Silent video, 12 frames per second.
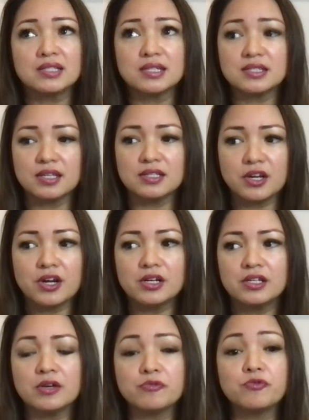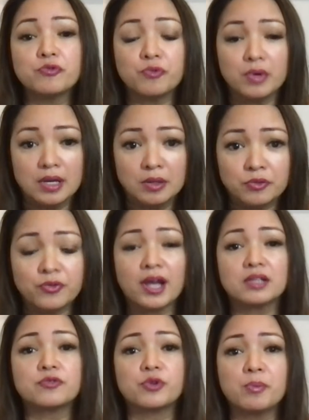as I said earlier, in
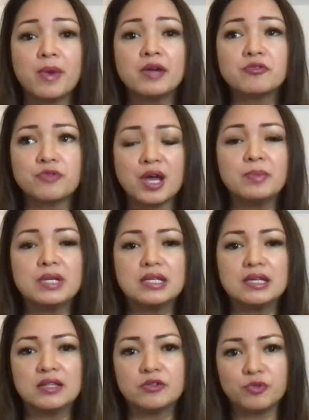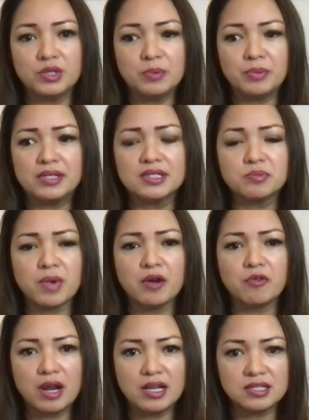fact, for my family in the Philippines,
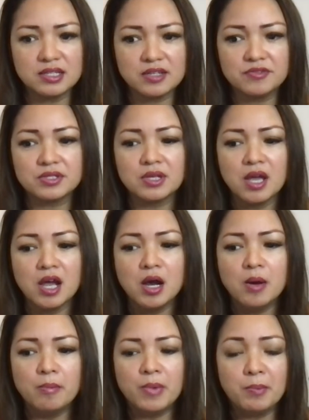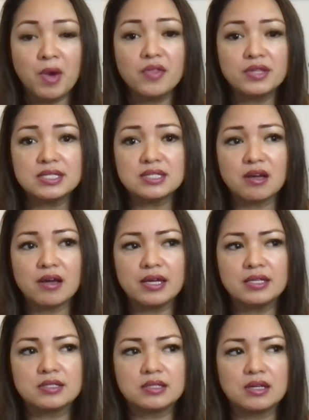my relatives, my mother's
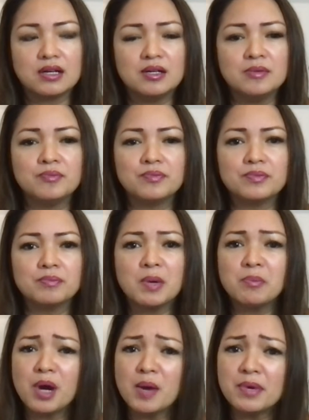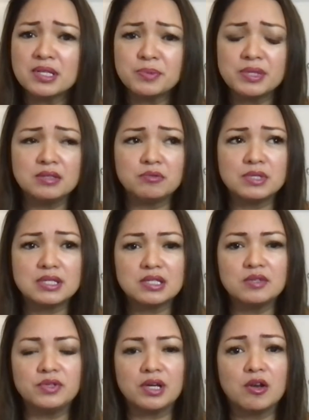side. My mom has been
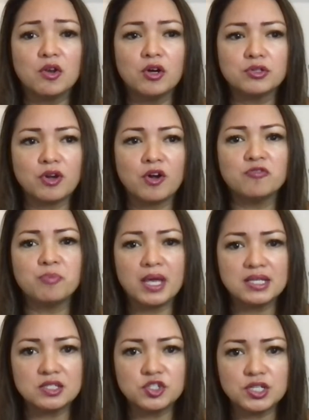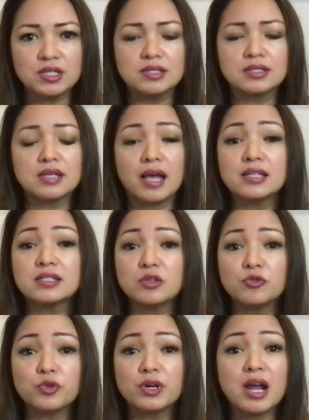receiving a lot of messages
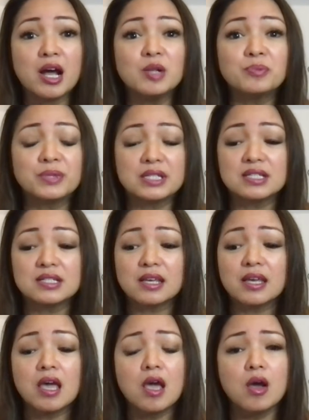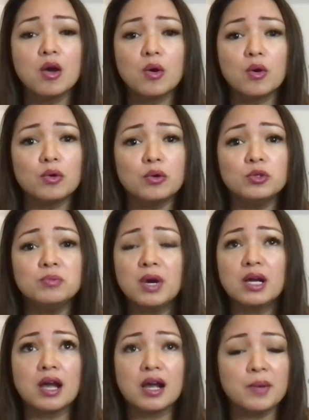asking for help kasi yung
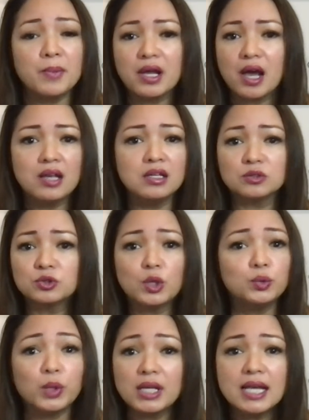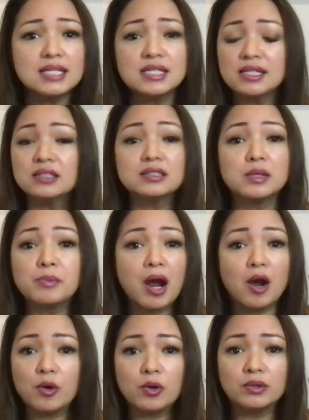mga kamag-anak doon, wala silang
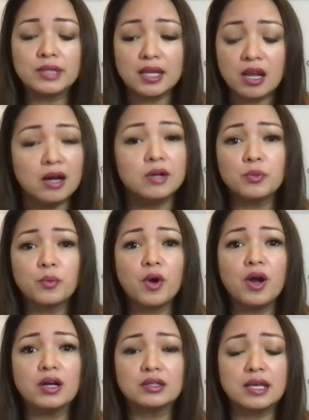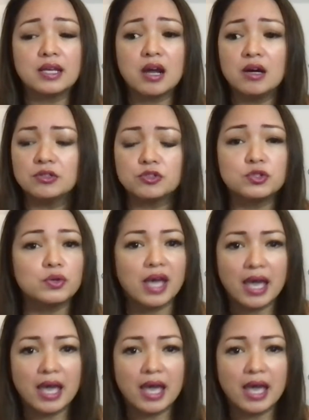trabaho. They can't work. They can't do